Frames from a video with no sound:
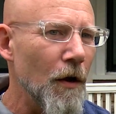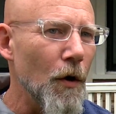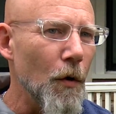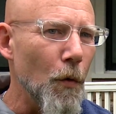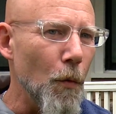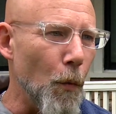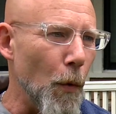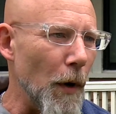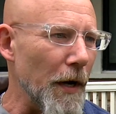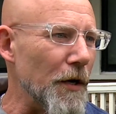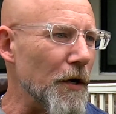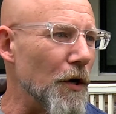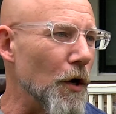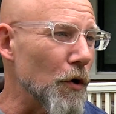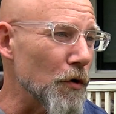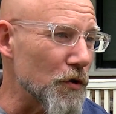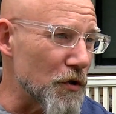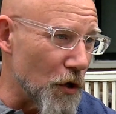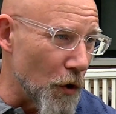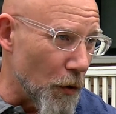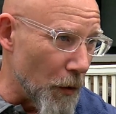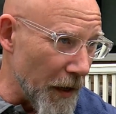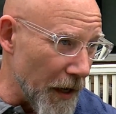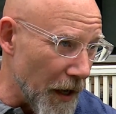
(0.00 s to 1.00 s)
Windows
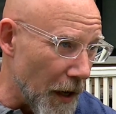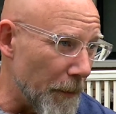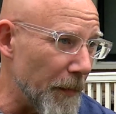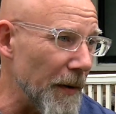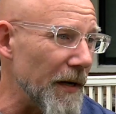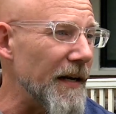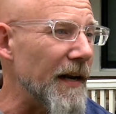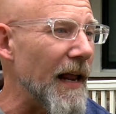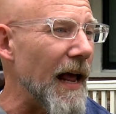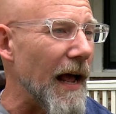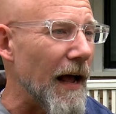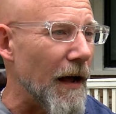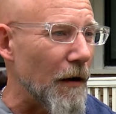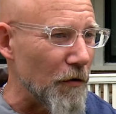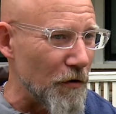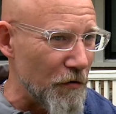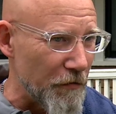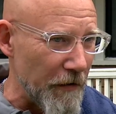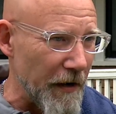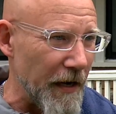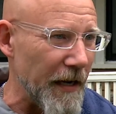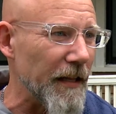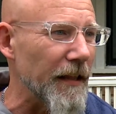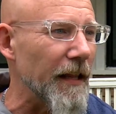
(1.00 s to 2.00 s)
going up and down
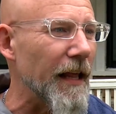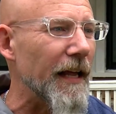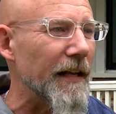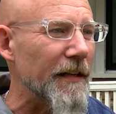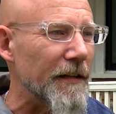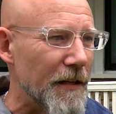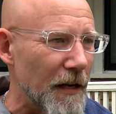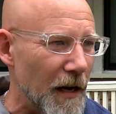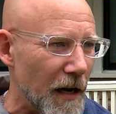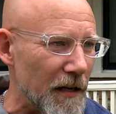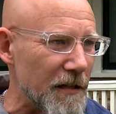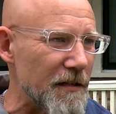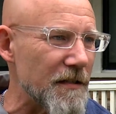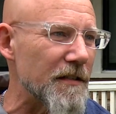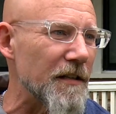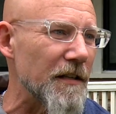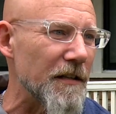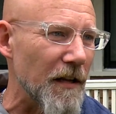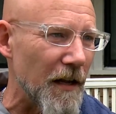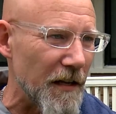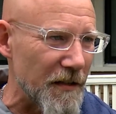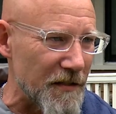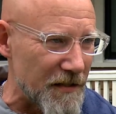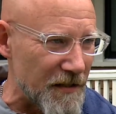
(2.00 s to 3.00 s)
create lead dust. The
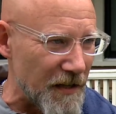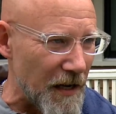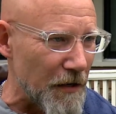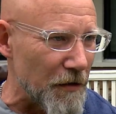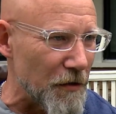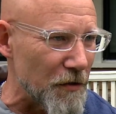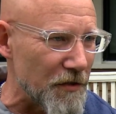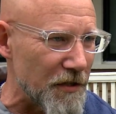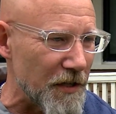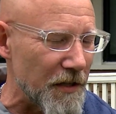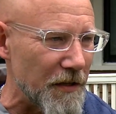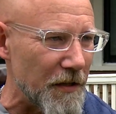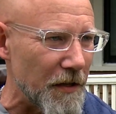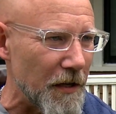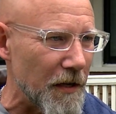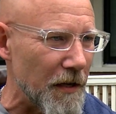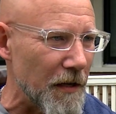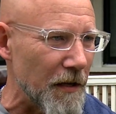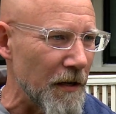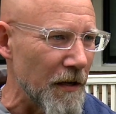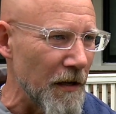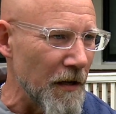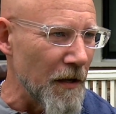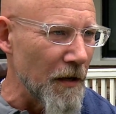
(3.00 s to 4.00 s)
dust settles in the
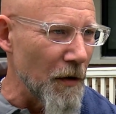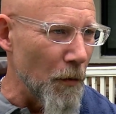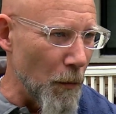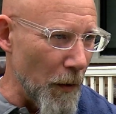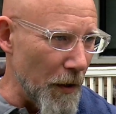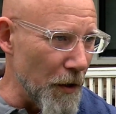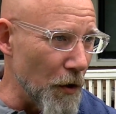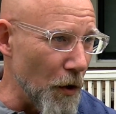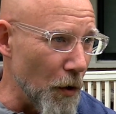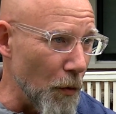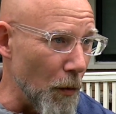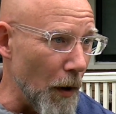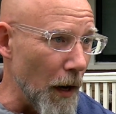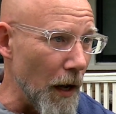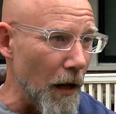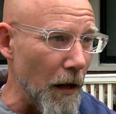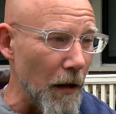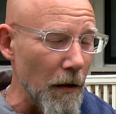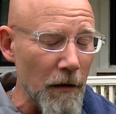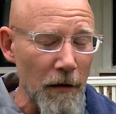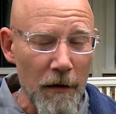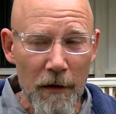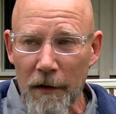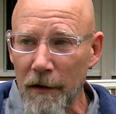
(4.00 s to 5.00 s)
window
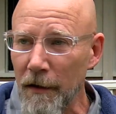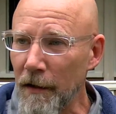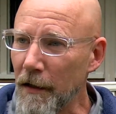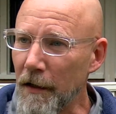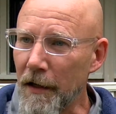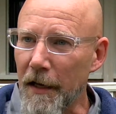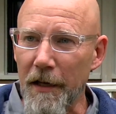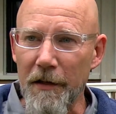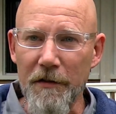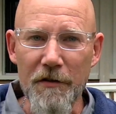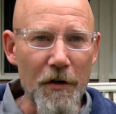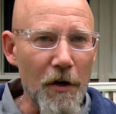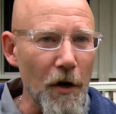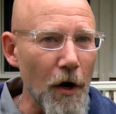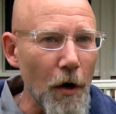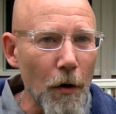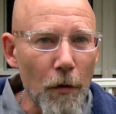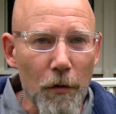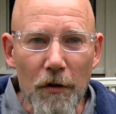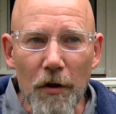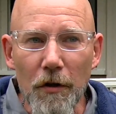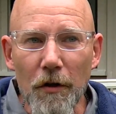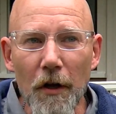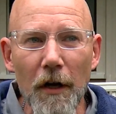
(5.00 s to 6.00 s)
well. Kids go
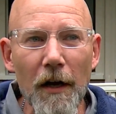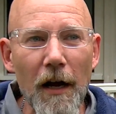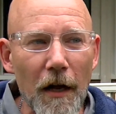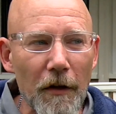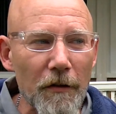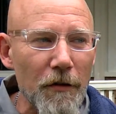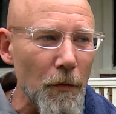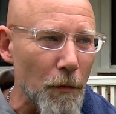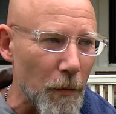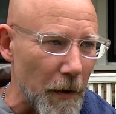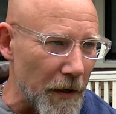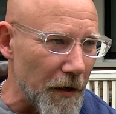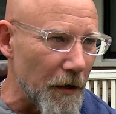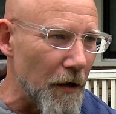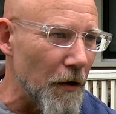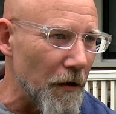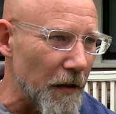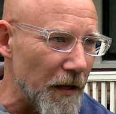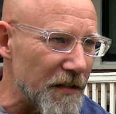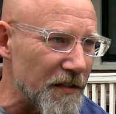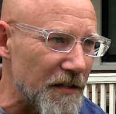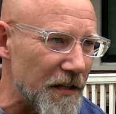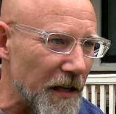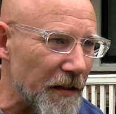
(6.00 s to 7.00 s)
to look out the window.
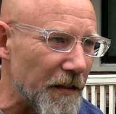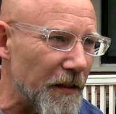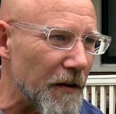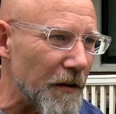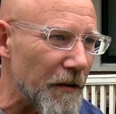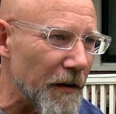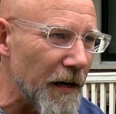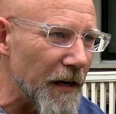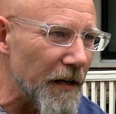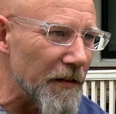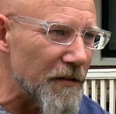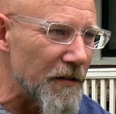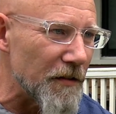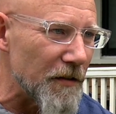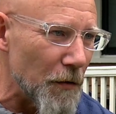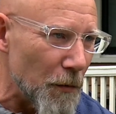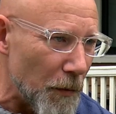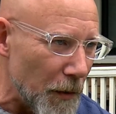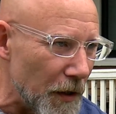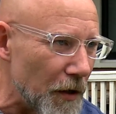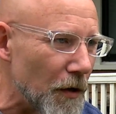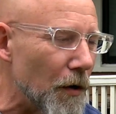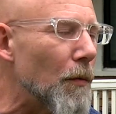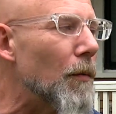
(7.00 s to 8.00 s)
They set their hands in the
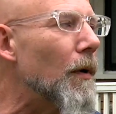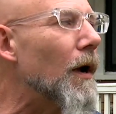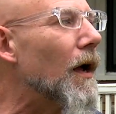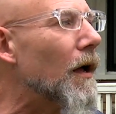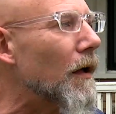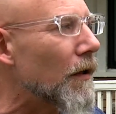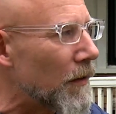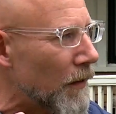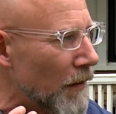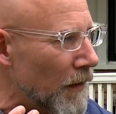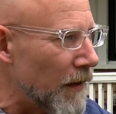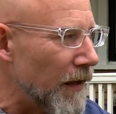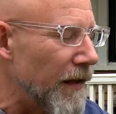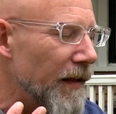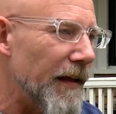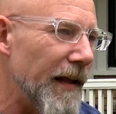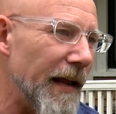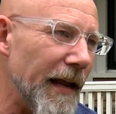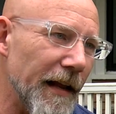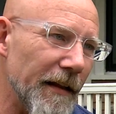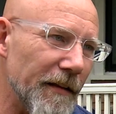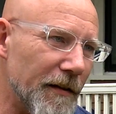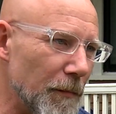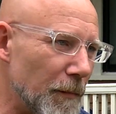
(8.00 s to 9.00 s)
window well,
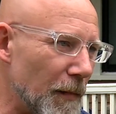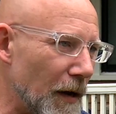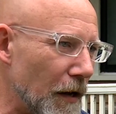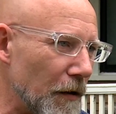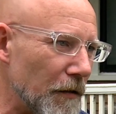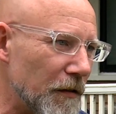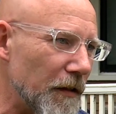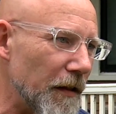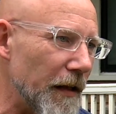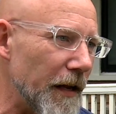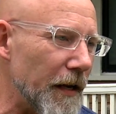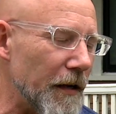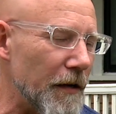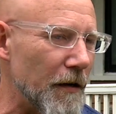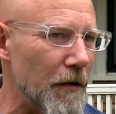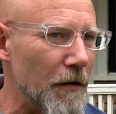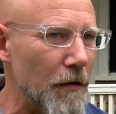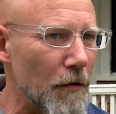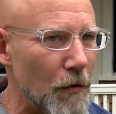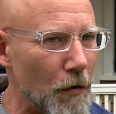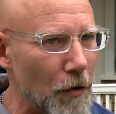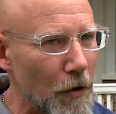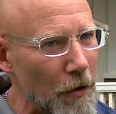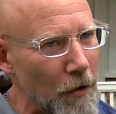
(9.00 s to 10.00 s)
hand to mouth
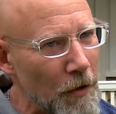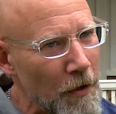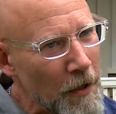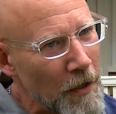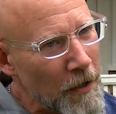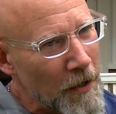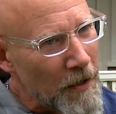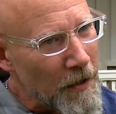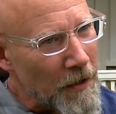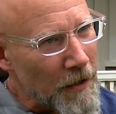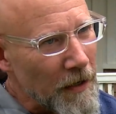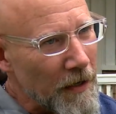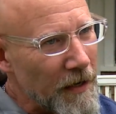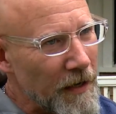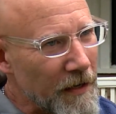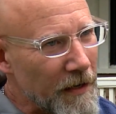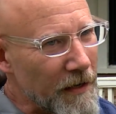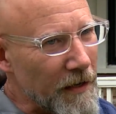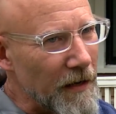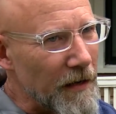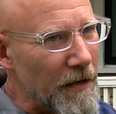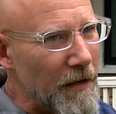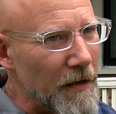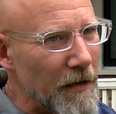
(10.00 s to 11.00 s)
later, or
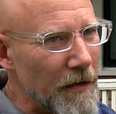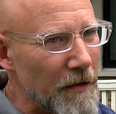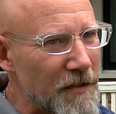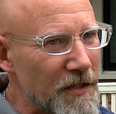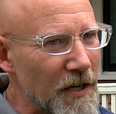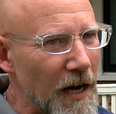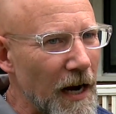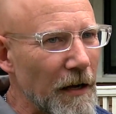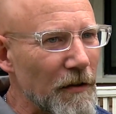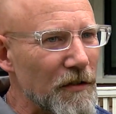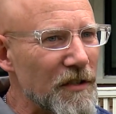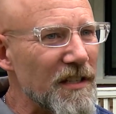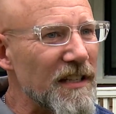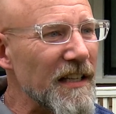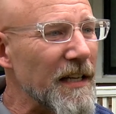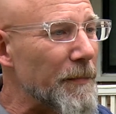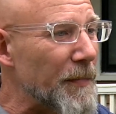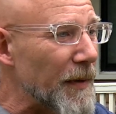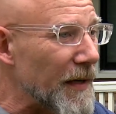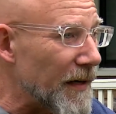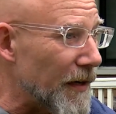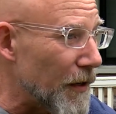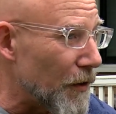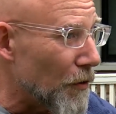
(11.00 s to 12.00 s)
a child
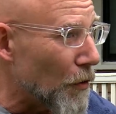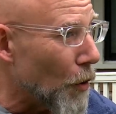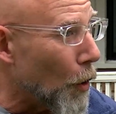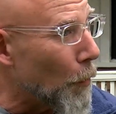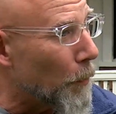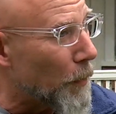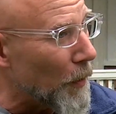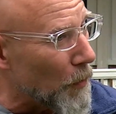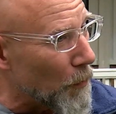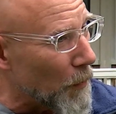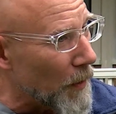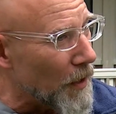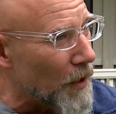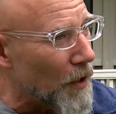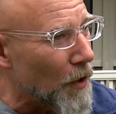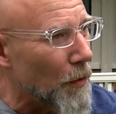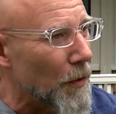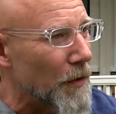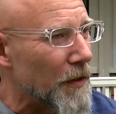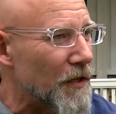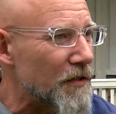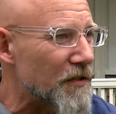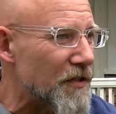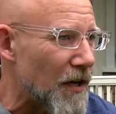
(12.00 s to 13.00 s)
sleeping near an open window
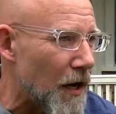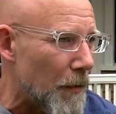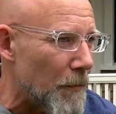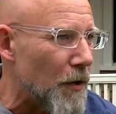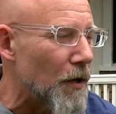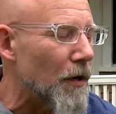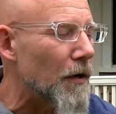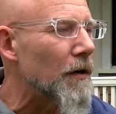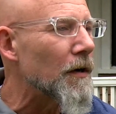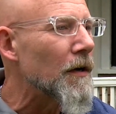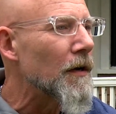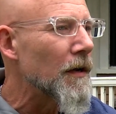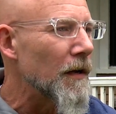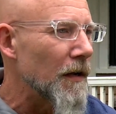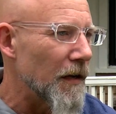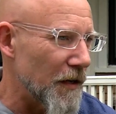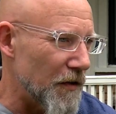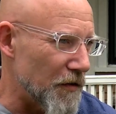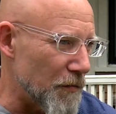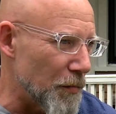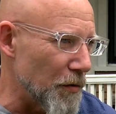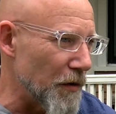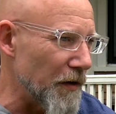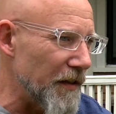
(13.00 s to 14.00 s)
in the summer
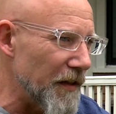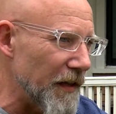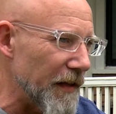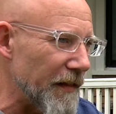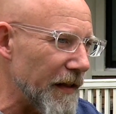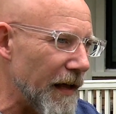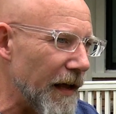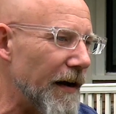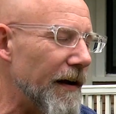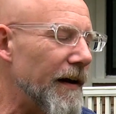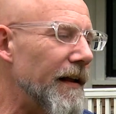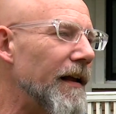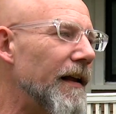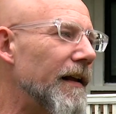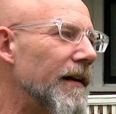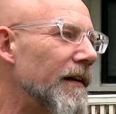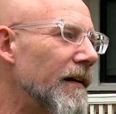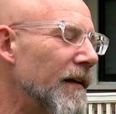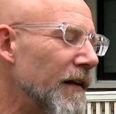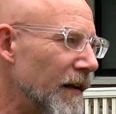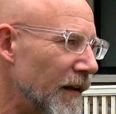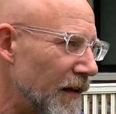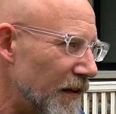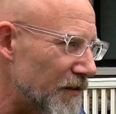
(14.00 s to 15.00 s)
is breathing that in.
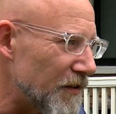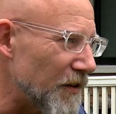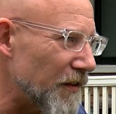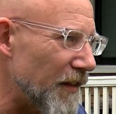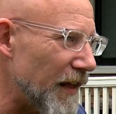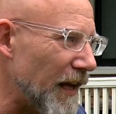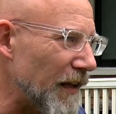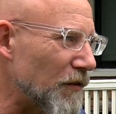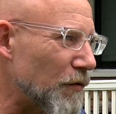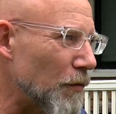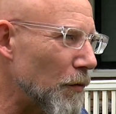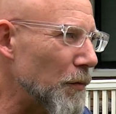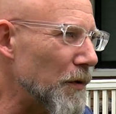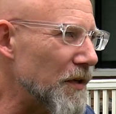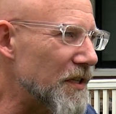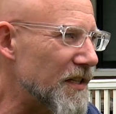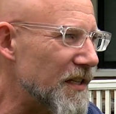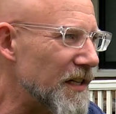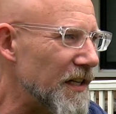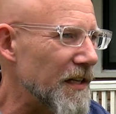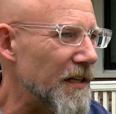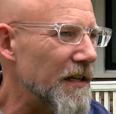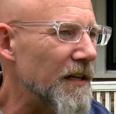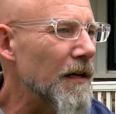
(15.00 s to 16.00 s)
So that's where we
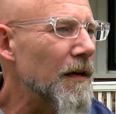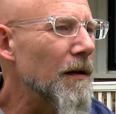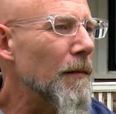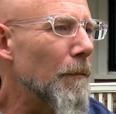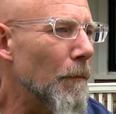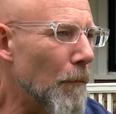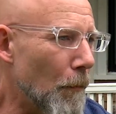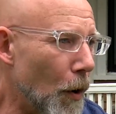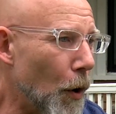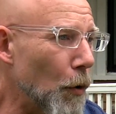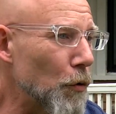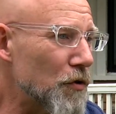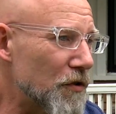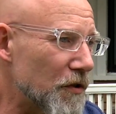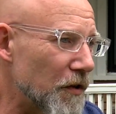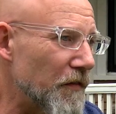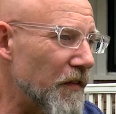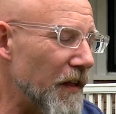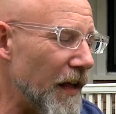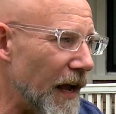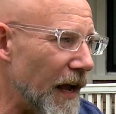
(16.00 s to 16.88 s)
see most of the